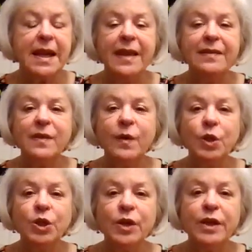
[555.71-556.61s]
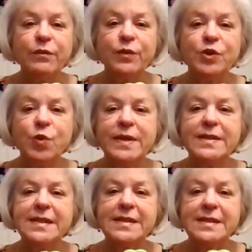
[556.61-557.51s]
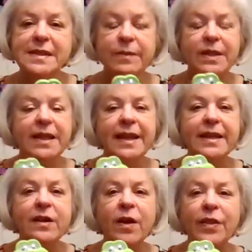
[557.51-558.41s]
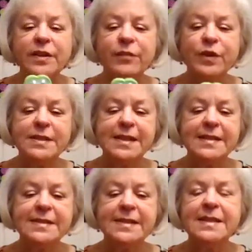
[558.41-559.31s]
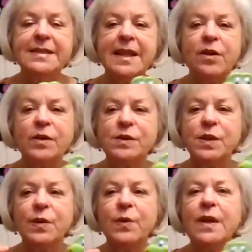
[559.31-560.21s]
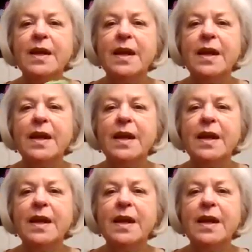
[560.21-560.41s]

And so we're looking for toys that stimulate all the different senses and also